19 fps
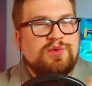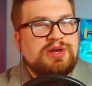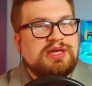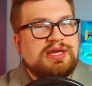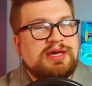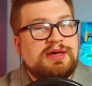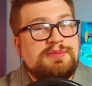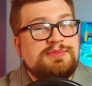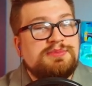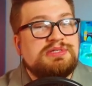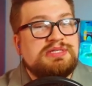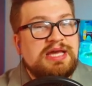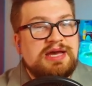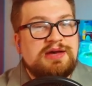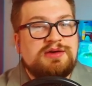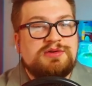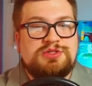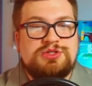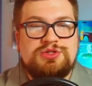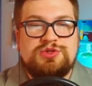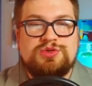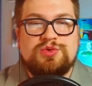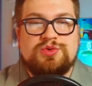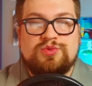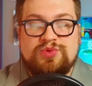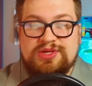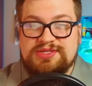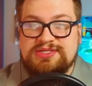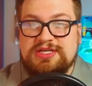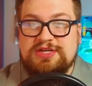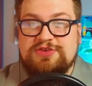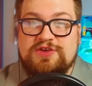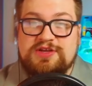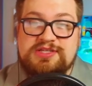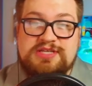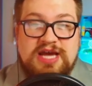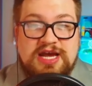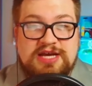comes down to real estate
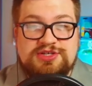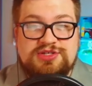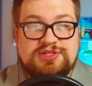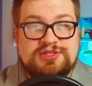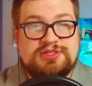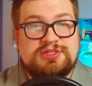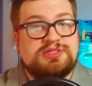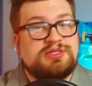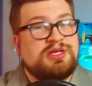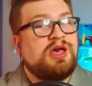transactions,